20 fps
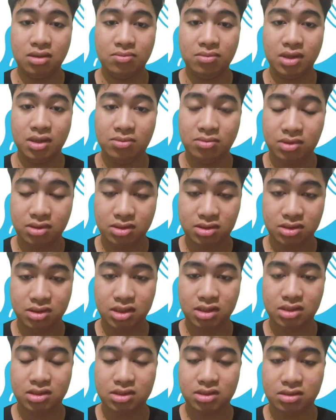
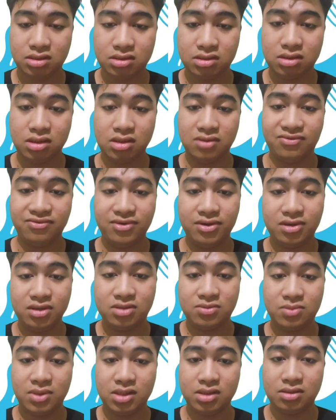memorization, and
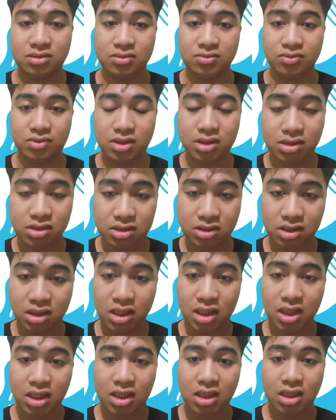various pattern drills.
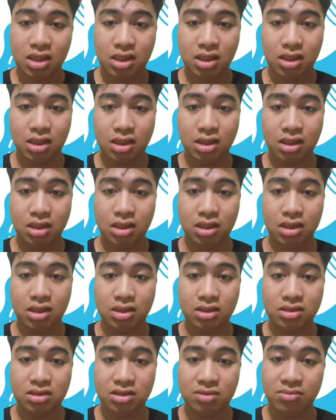
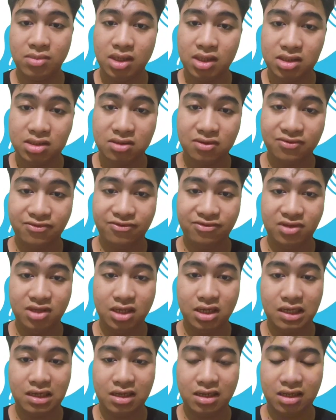And demise of
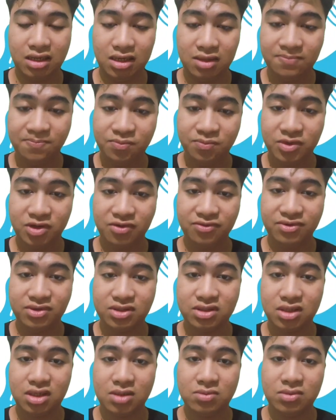the ALM.
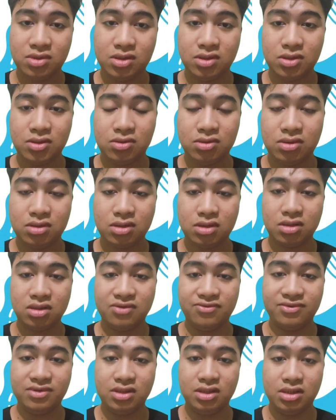Over time, the
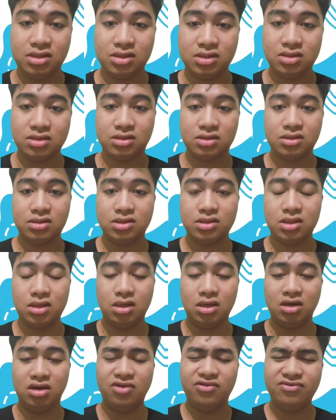theoretical foundations
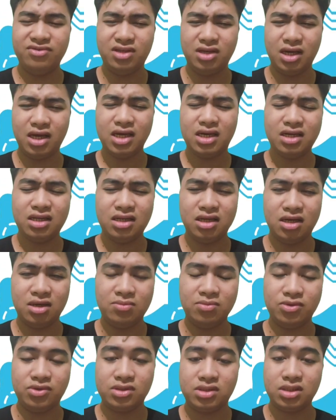of the
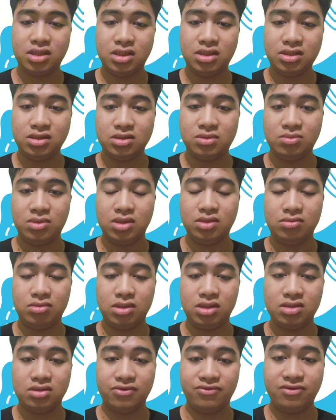ALM were challenged by the
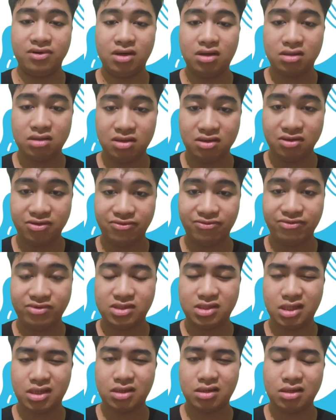rise of cognitive
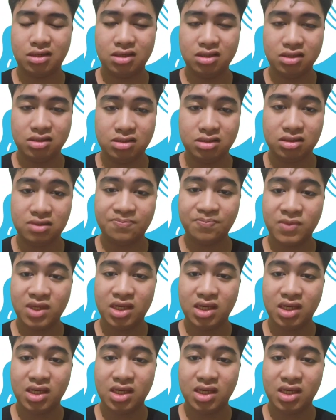psychology